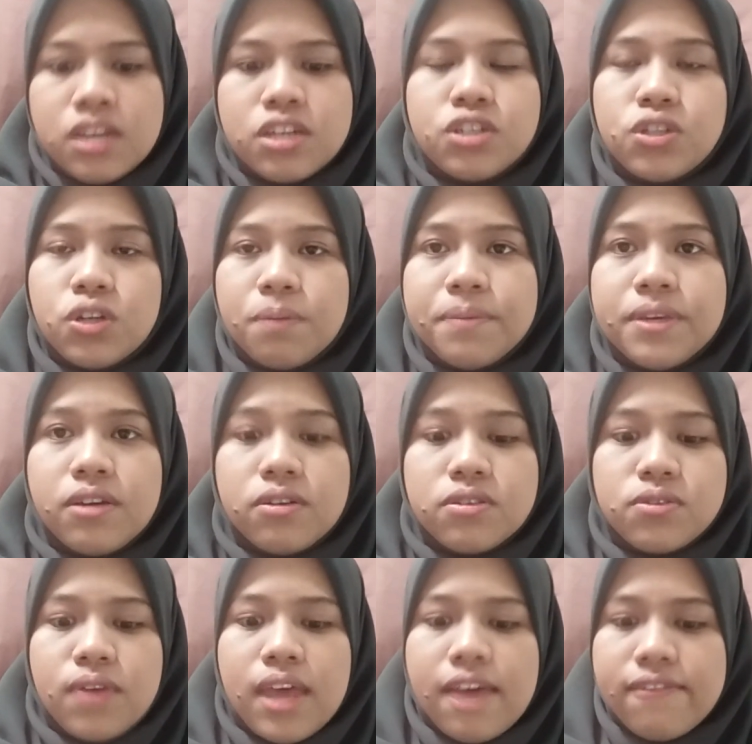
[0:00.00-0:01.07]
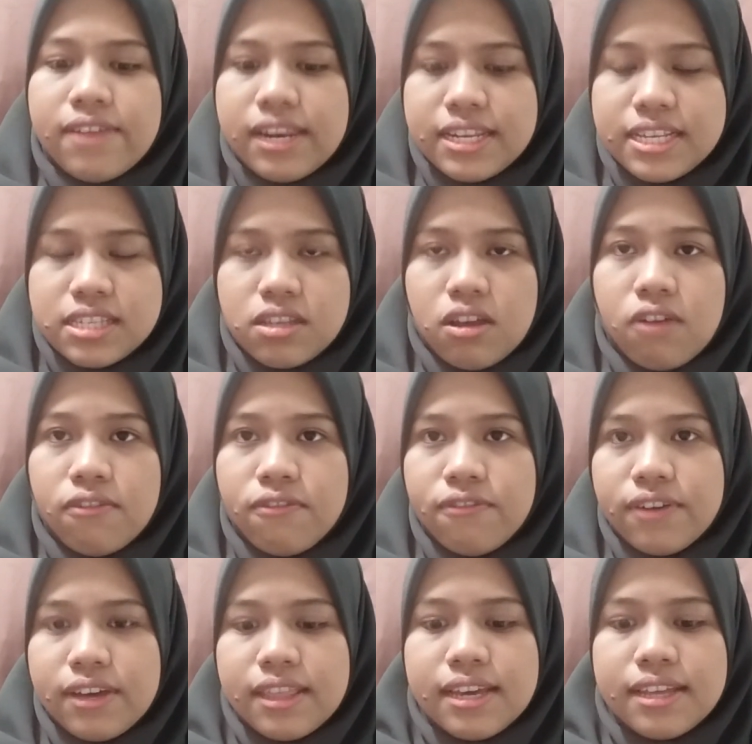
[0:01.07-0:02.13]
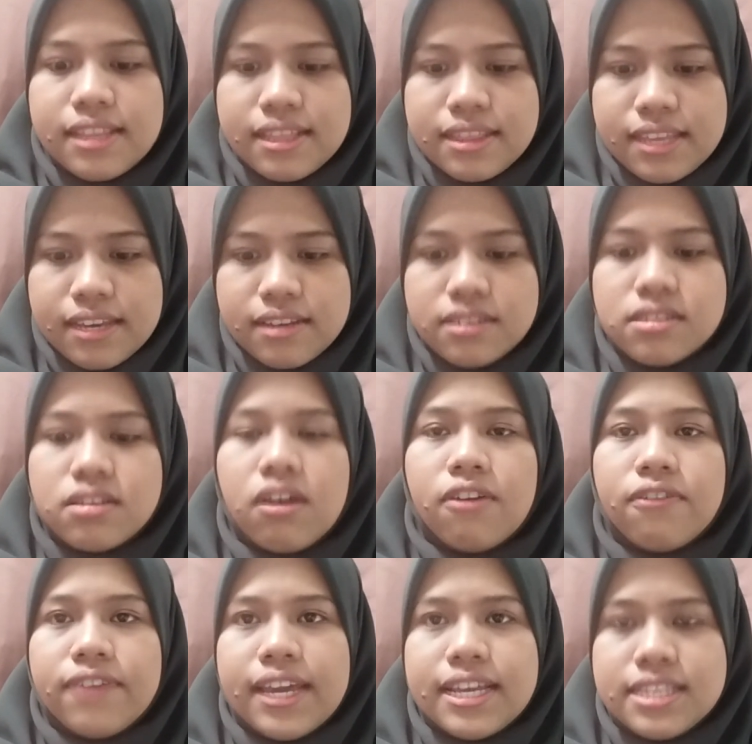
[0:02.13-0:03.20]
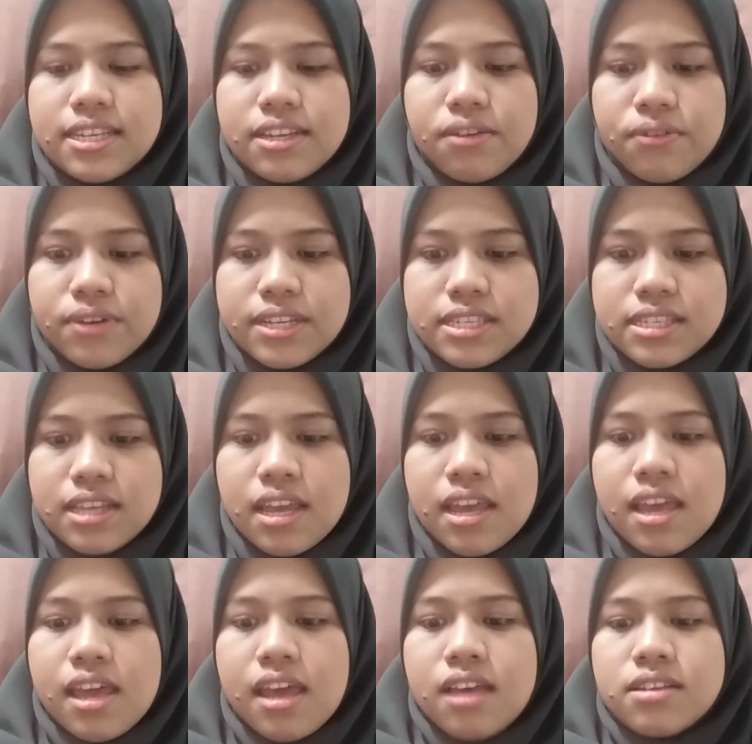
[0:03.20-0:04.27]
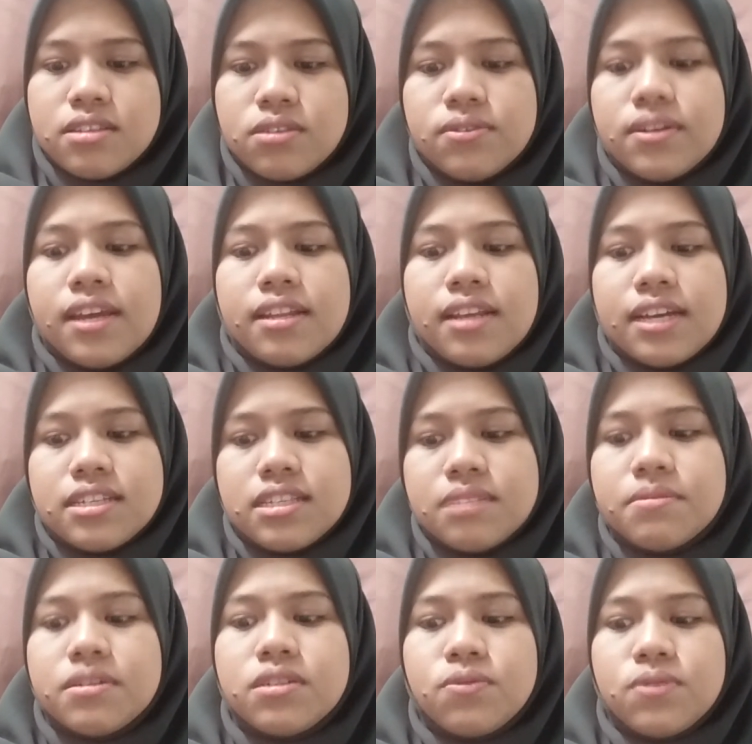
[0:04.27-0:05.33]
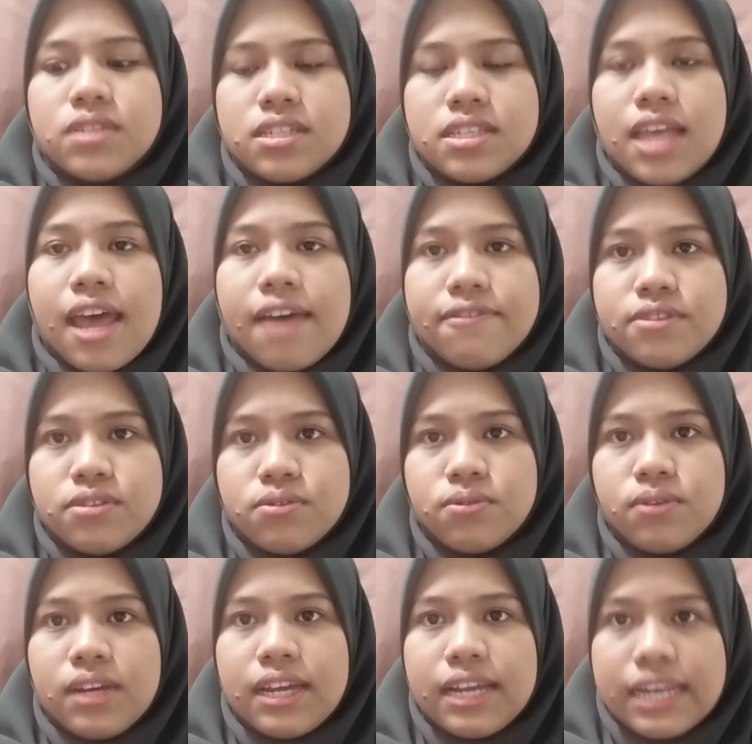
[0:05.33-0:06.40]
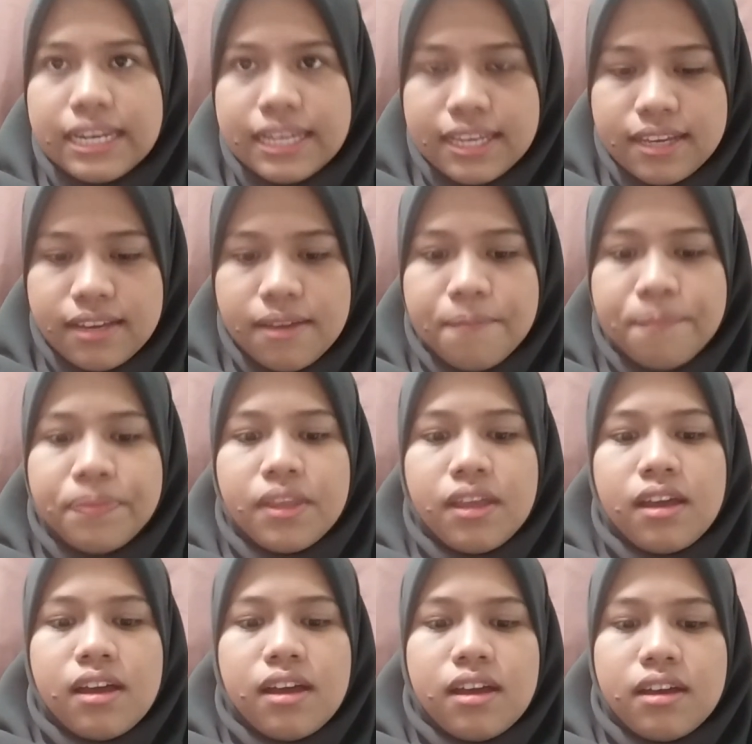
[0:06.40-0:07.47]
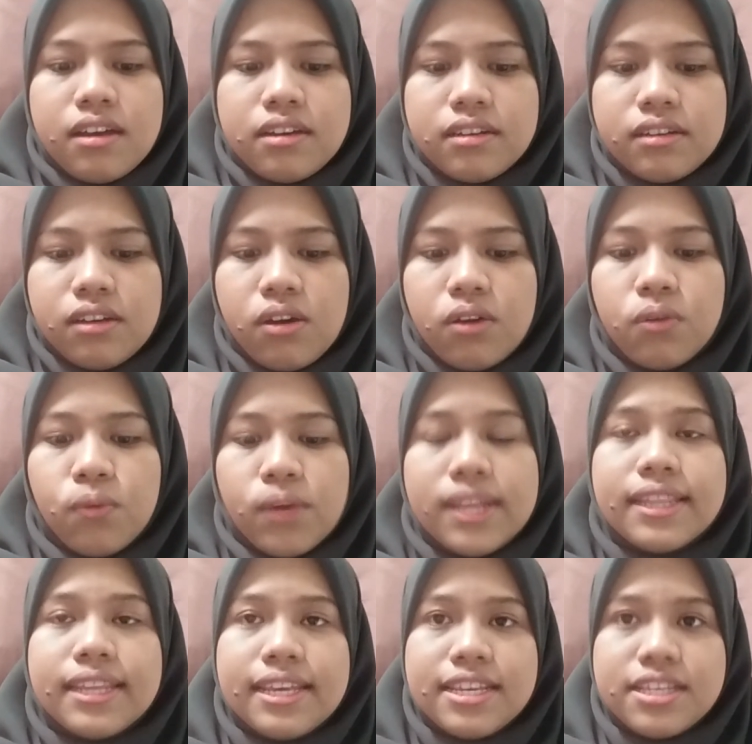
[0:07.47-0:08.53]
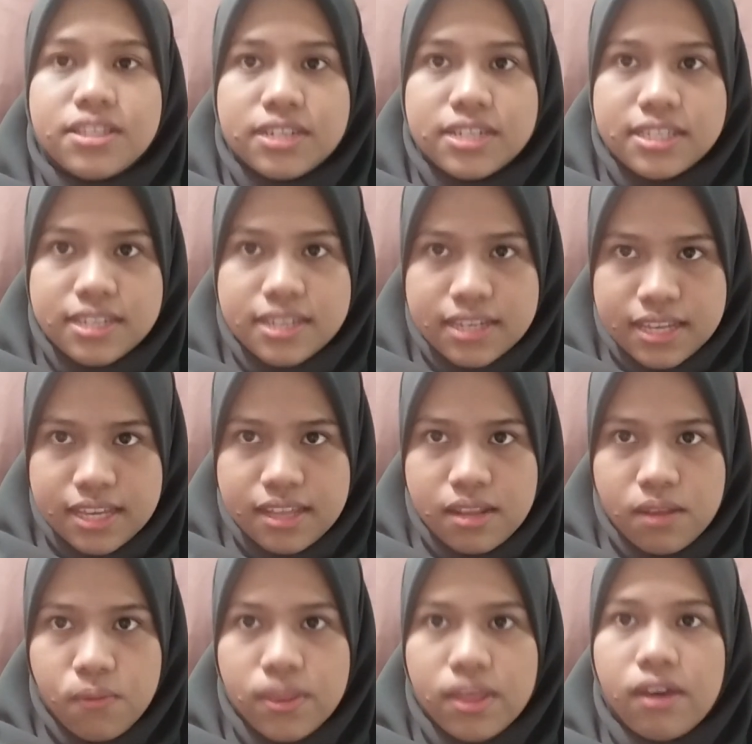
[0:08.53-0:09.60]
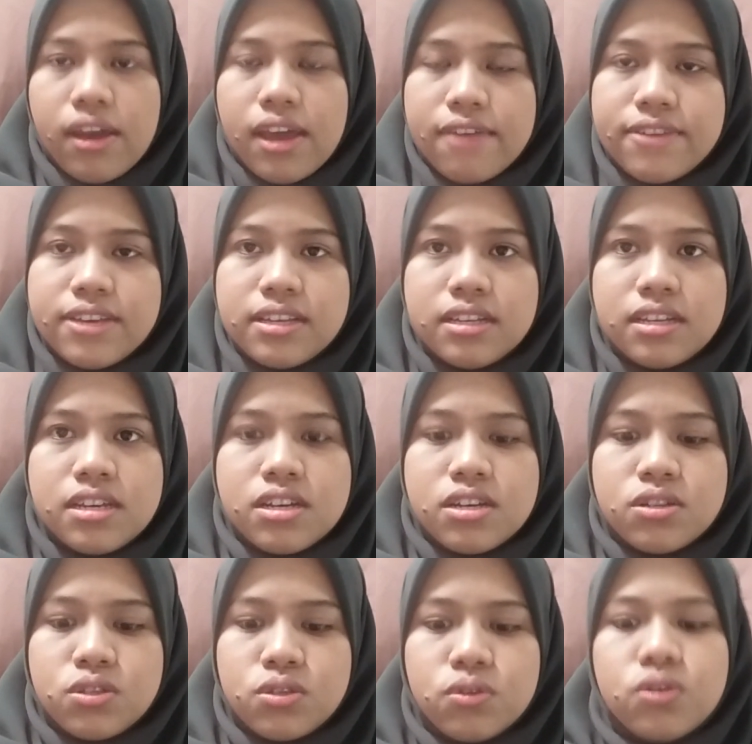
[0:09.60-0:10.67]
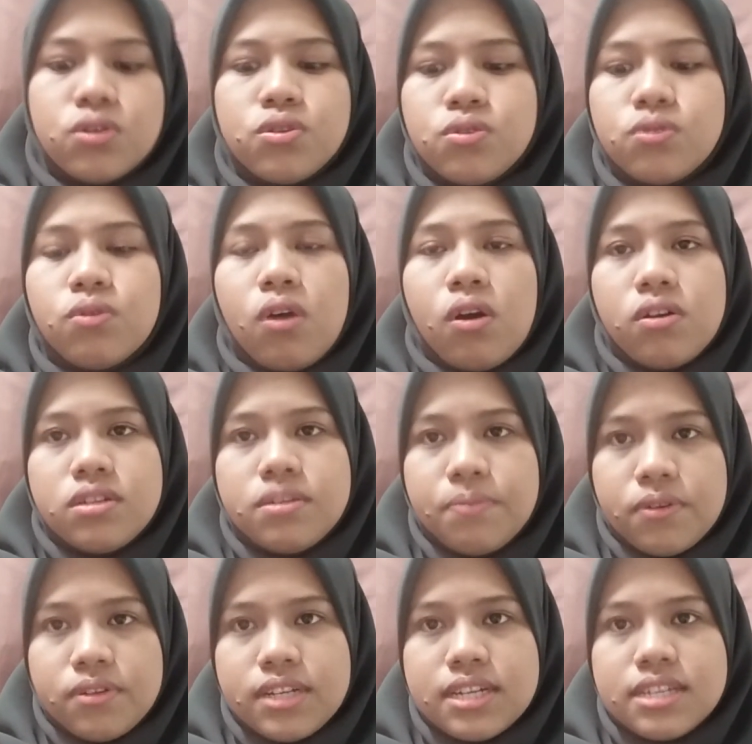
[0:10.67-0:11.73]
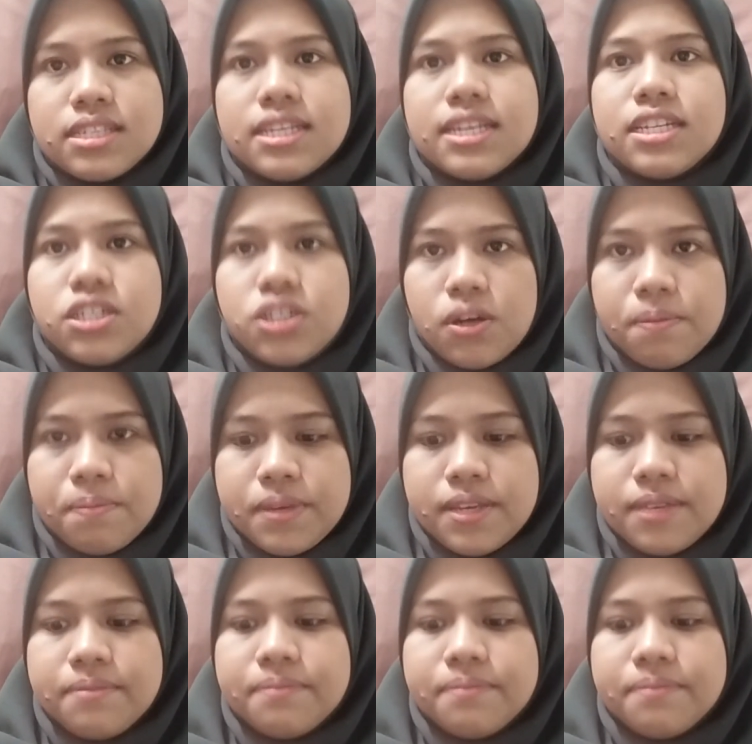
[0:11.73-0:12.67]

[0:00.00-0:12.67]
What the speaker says: Shopee also have a list of further details of categories so that customers will just have to click on what they're interested in without having to go through all the products in Shopee.